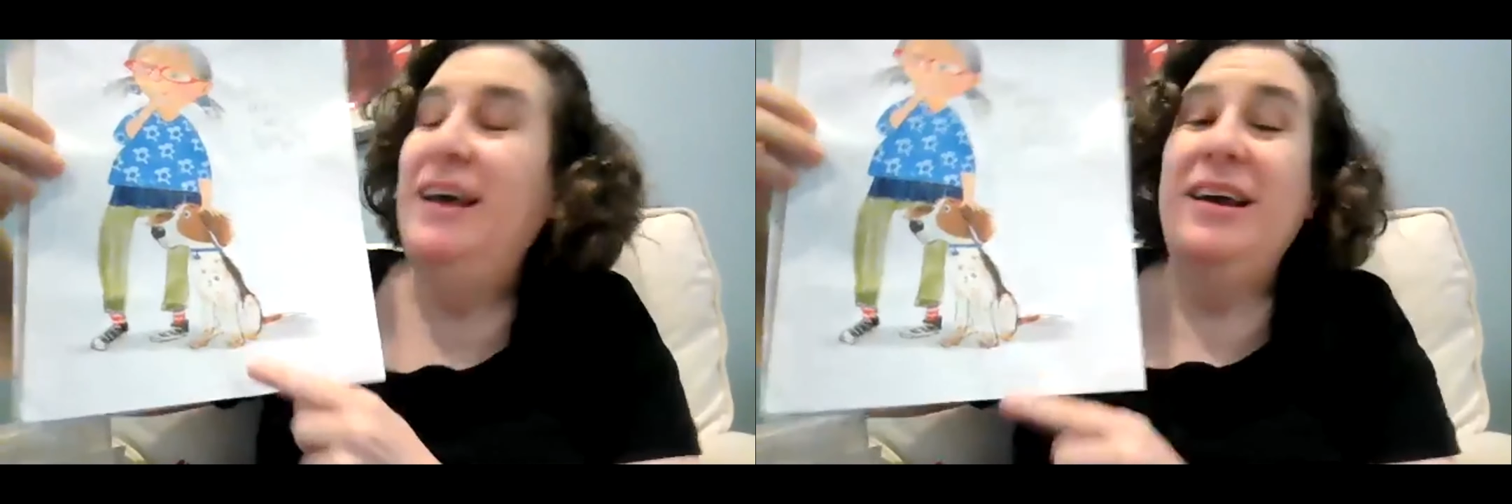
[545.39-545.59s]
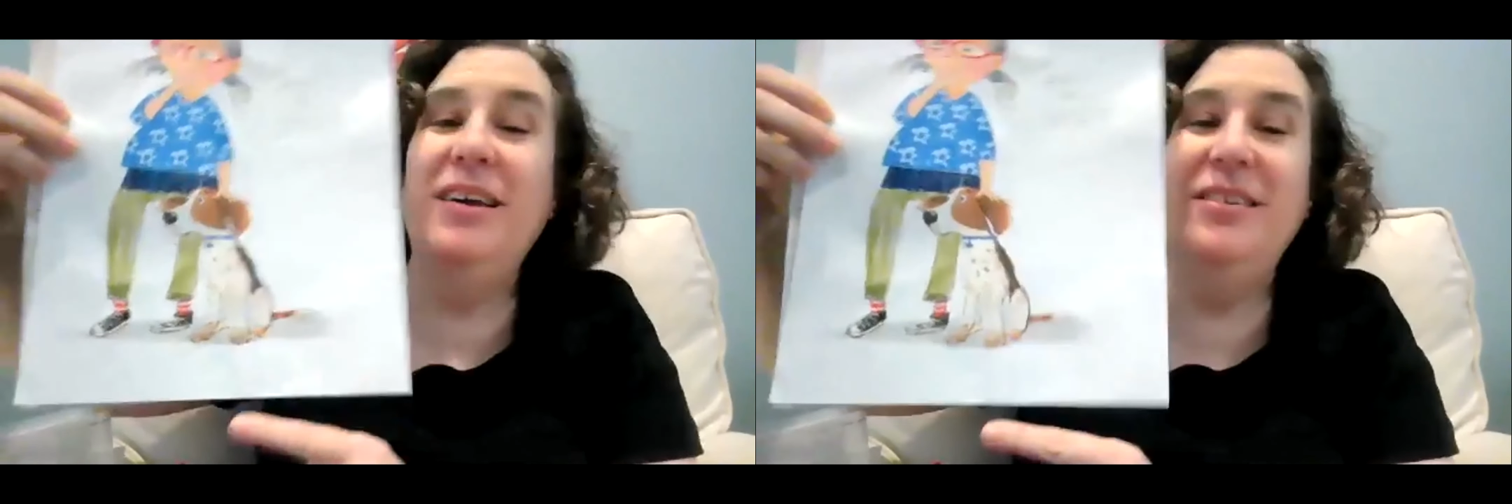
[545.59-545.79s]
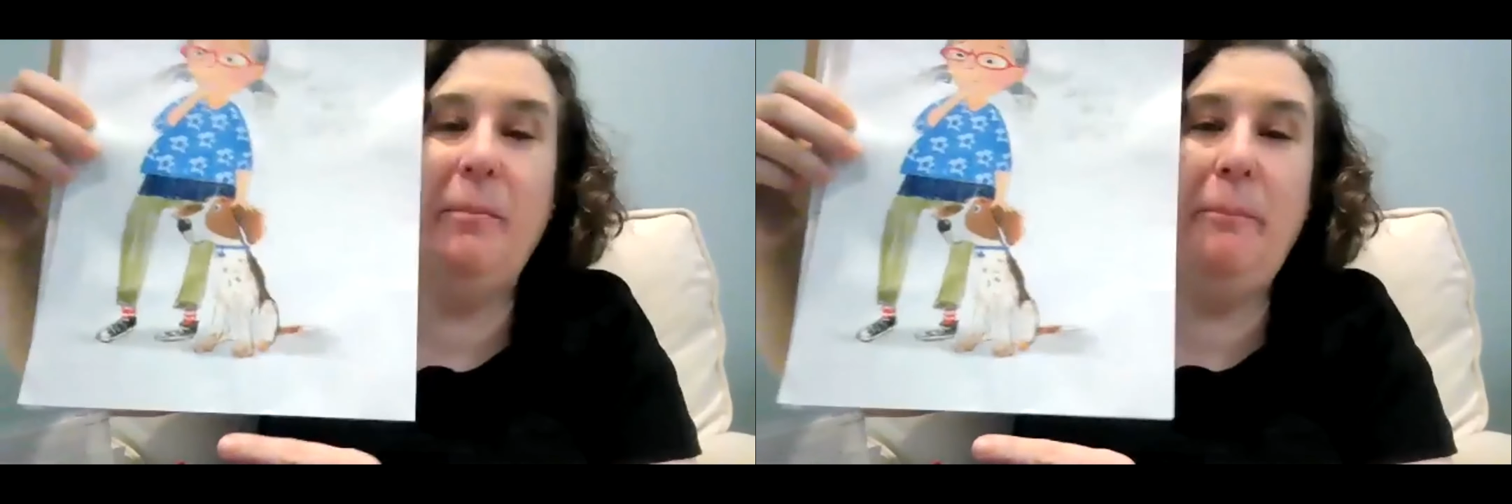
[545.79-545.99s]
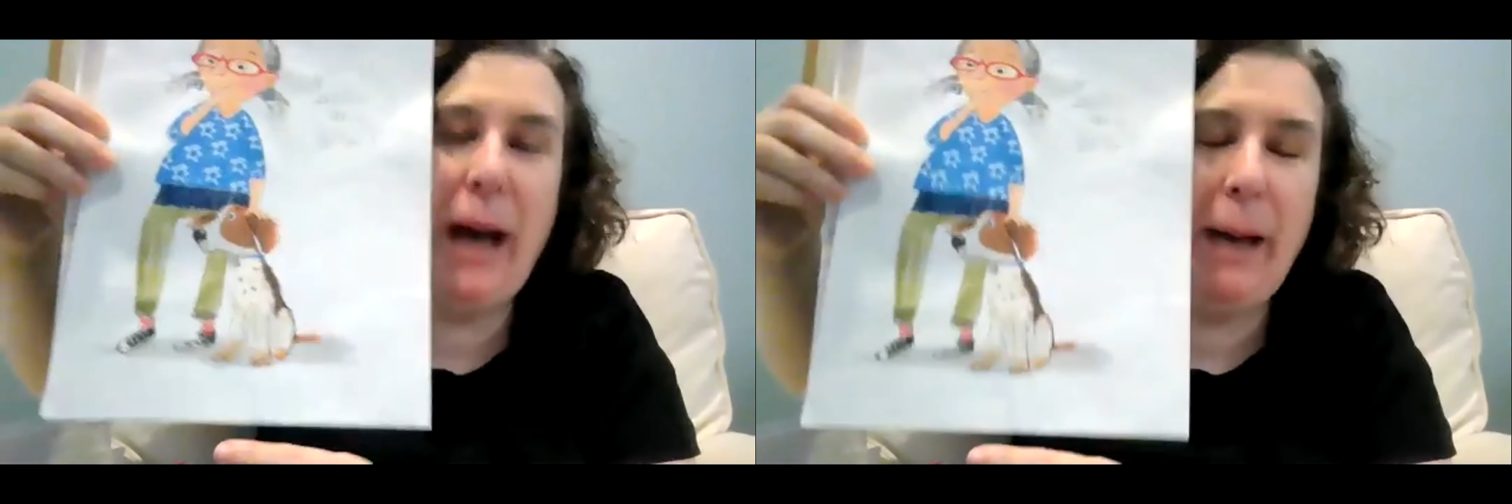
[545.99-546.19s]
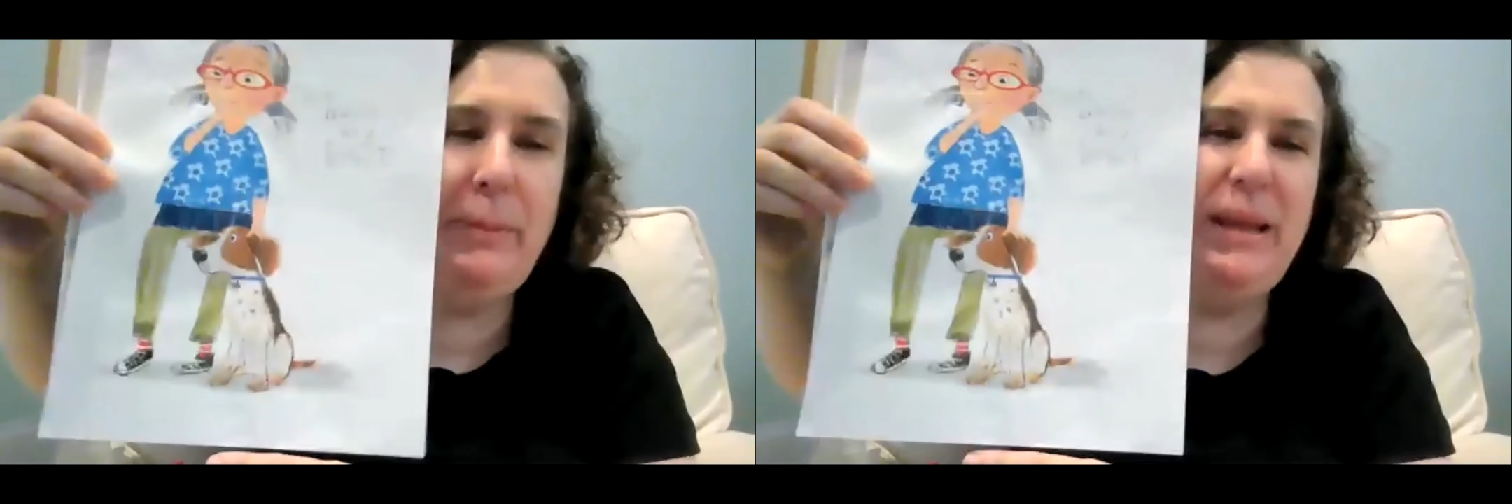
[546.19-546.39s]
because a
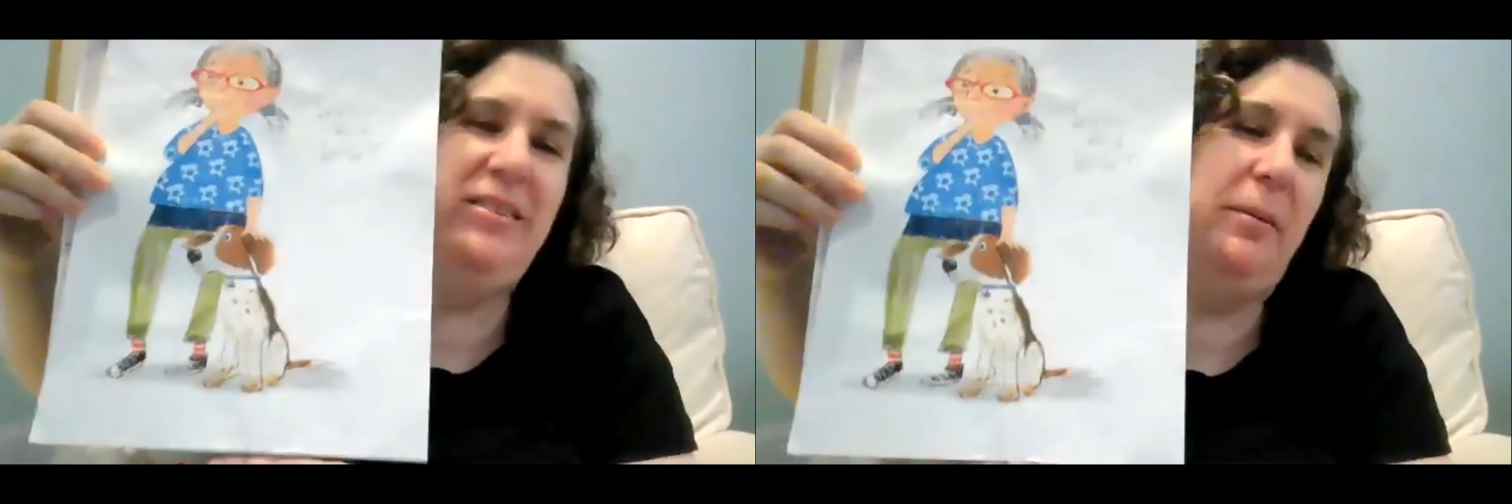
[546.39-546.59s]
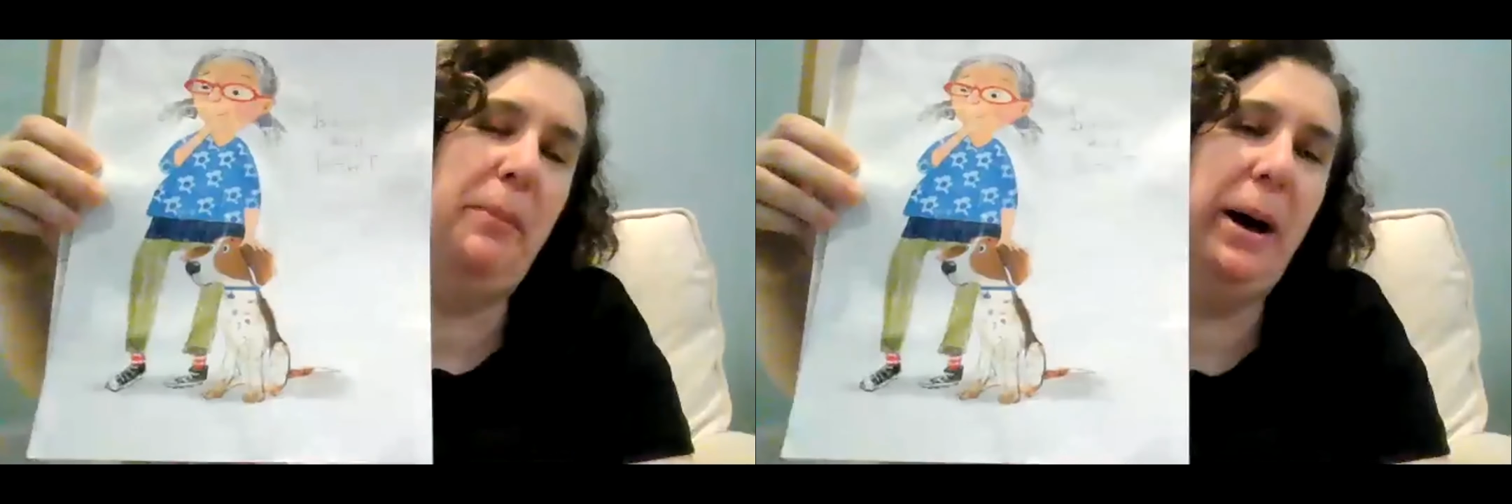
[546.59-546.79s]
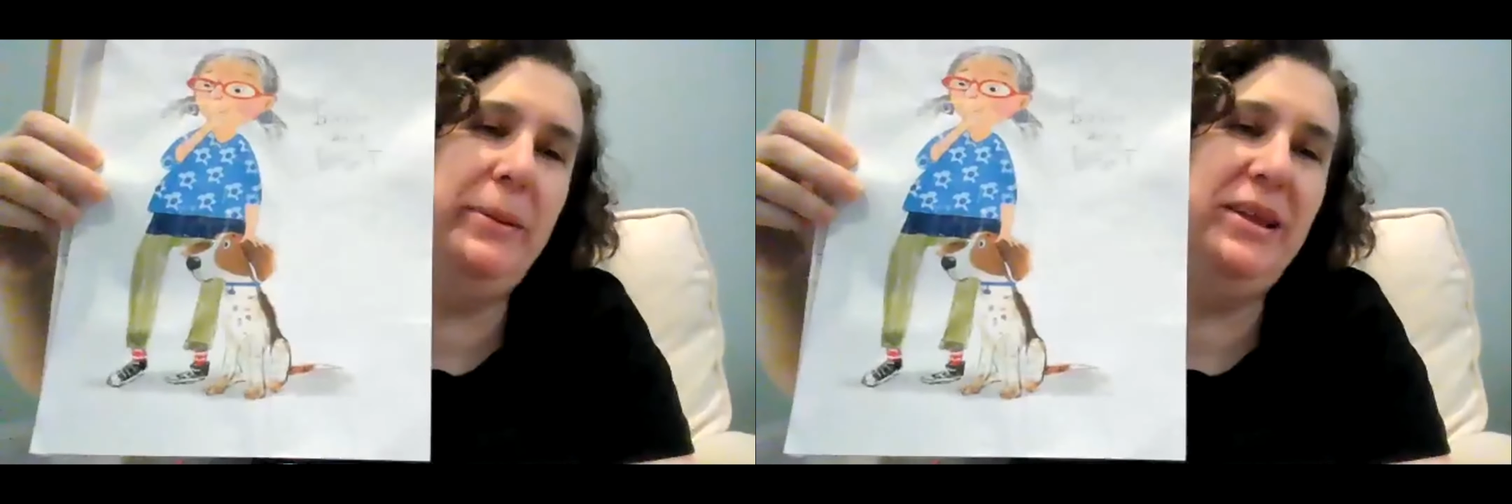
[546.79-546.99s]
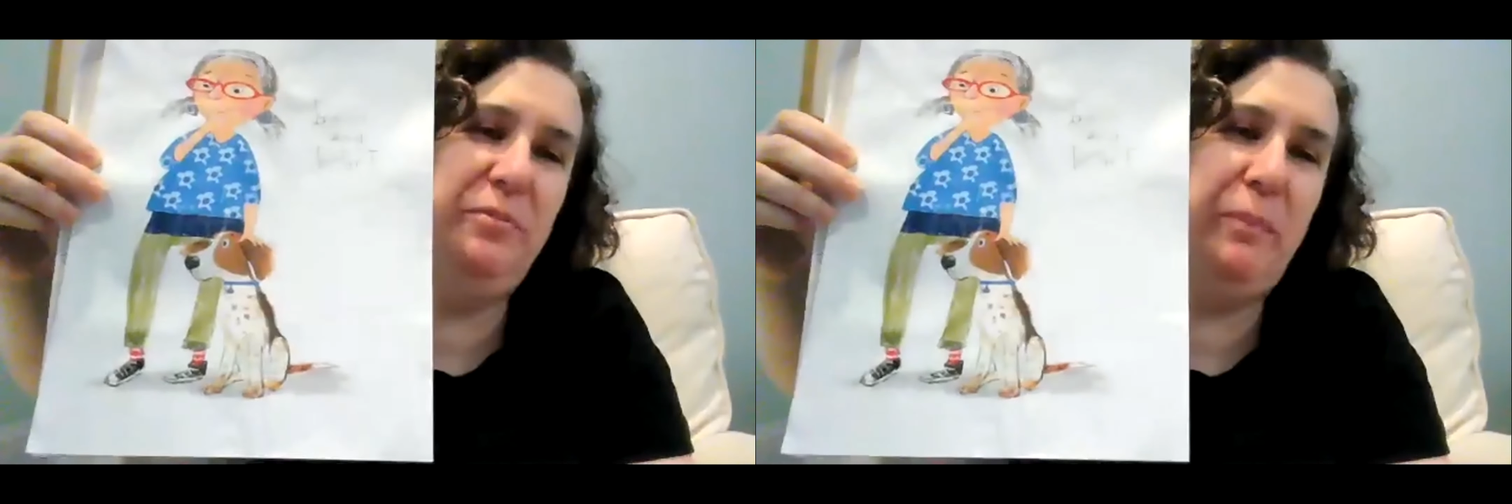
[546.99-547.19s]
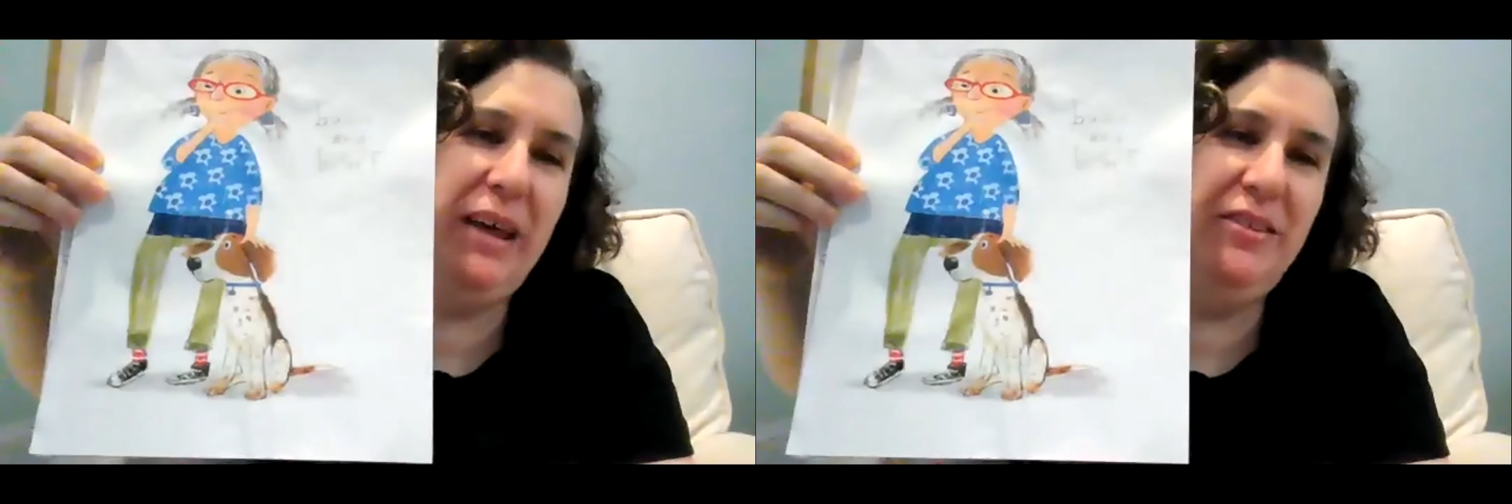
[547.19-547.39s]
puppy's a Bubby's
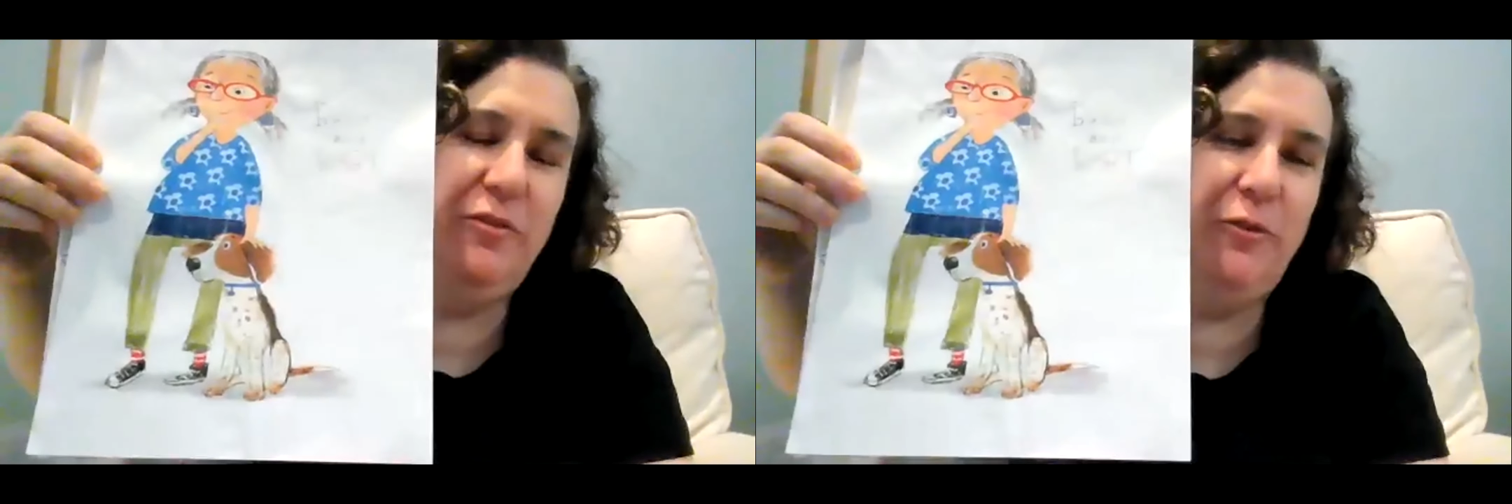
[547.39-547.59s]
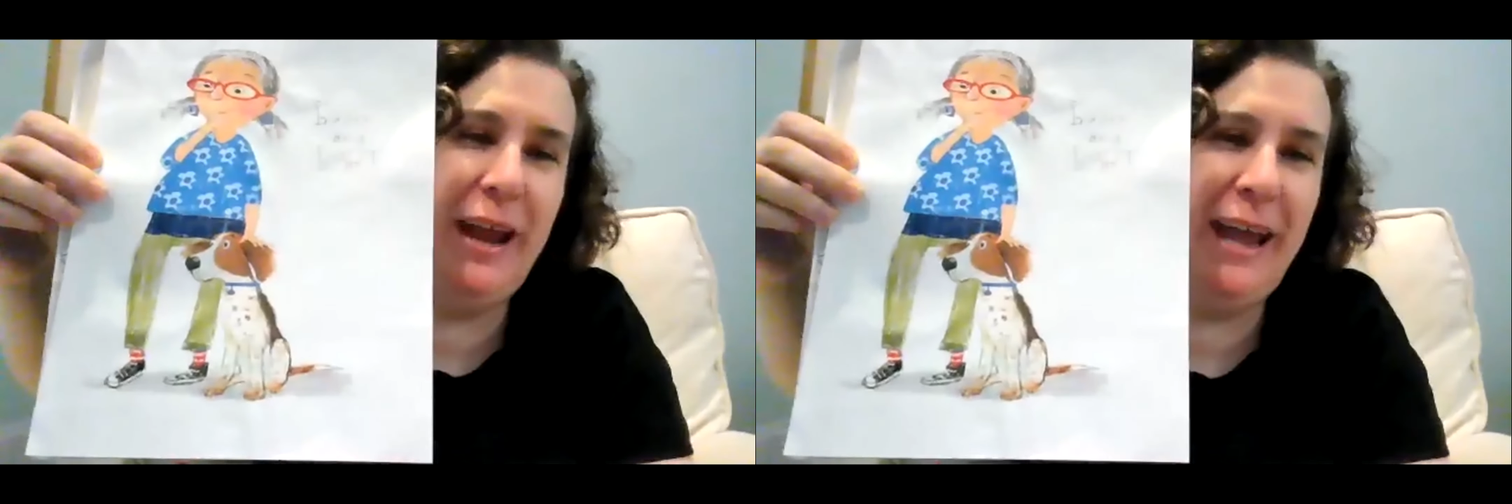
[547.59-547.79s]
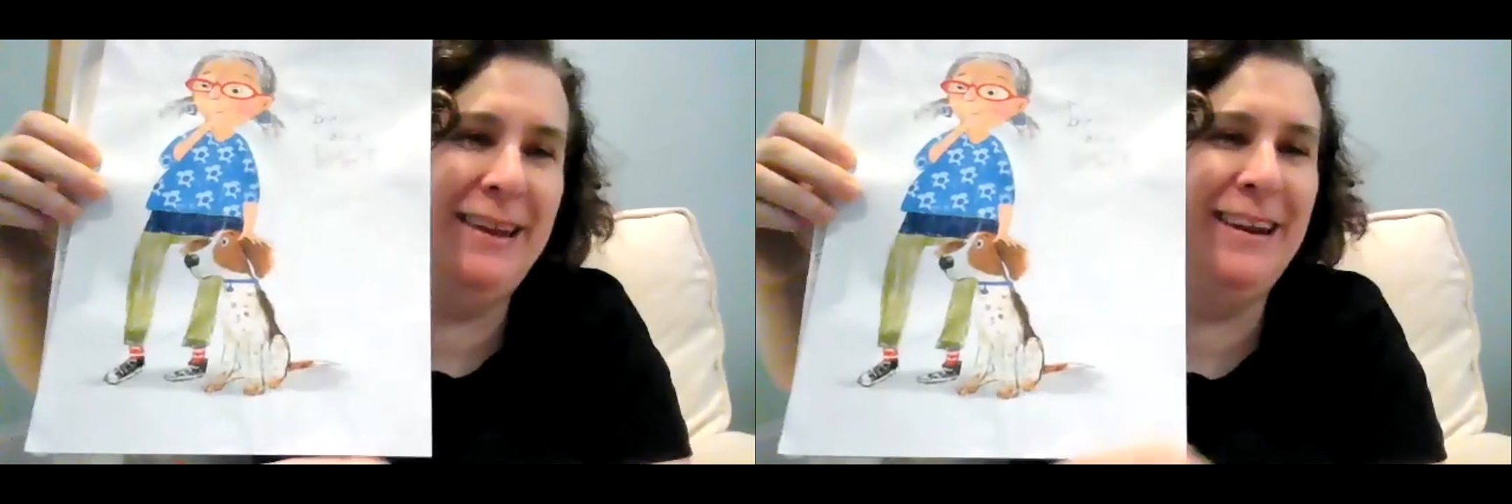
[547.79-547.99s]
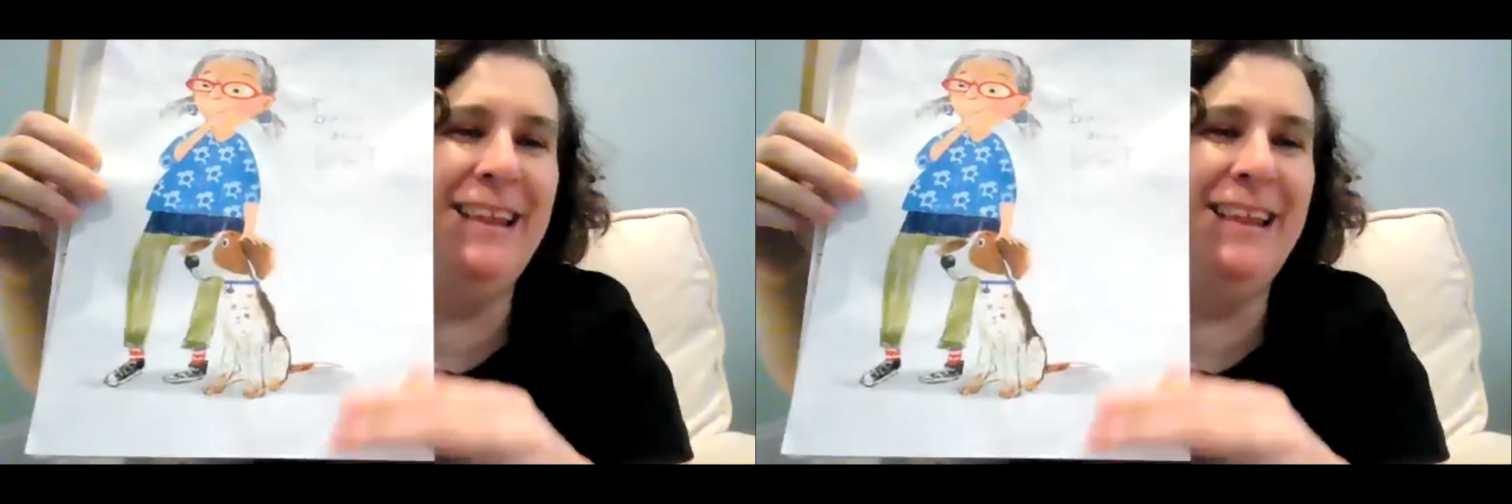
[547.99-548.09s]
best friend.